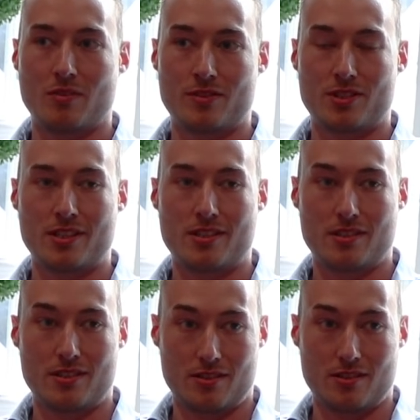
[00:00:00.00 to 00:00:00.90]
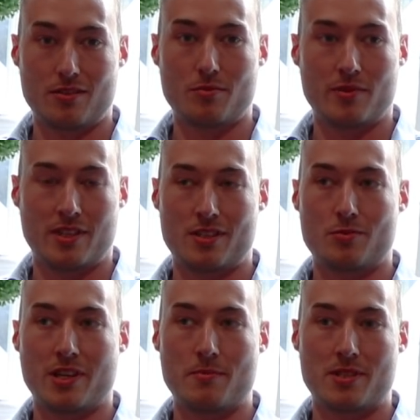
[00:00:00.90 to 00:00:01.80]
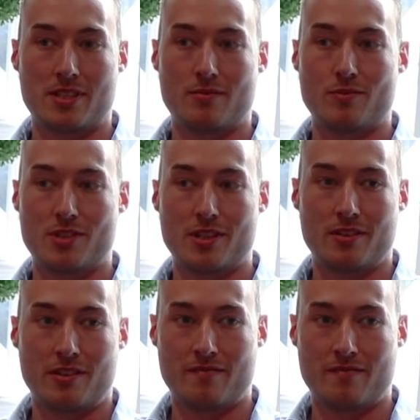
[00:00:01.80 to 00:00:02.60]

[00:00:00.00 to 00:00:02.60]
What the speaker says: Obviously, with a 20% return on